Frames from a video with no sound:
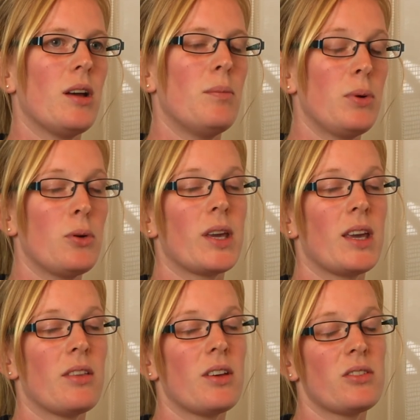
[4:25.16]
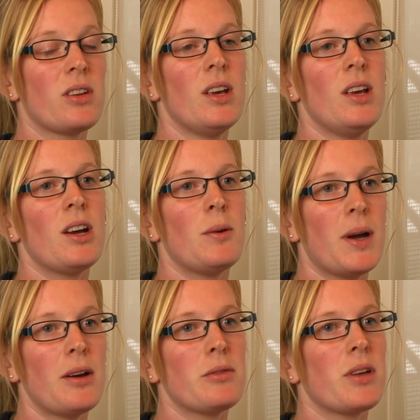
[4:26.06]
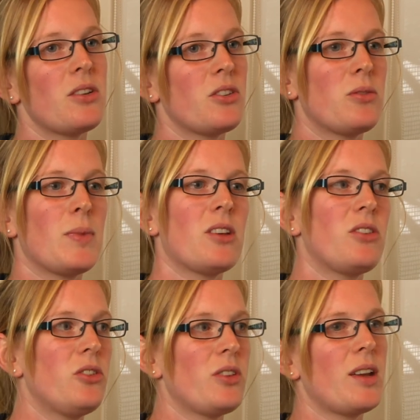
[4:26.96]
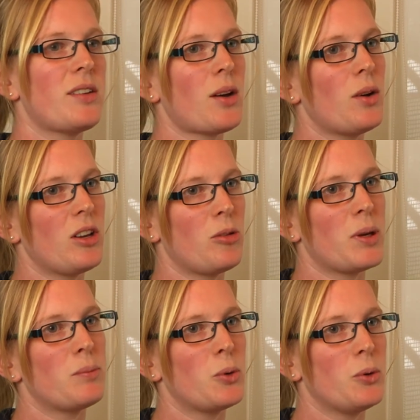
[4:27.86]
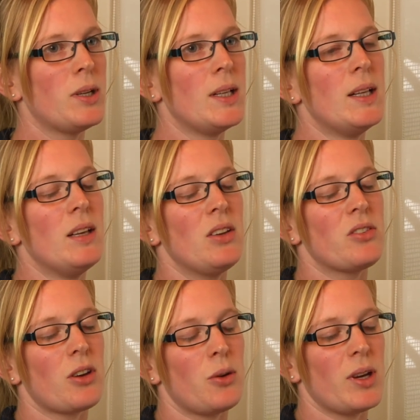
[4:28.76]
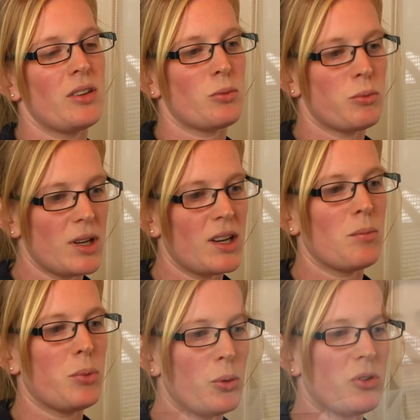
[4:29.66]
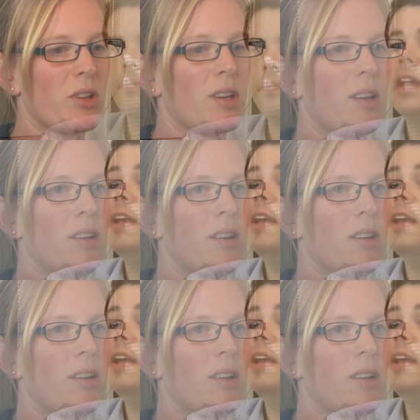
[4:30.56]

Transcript: employee that's aware of that just makes you stand out a little bit more. So it's really important.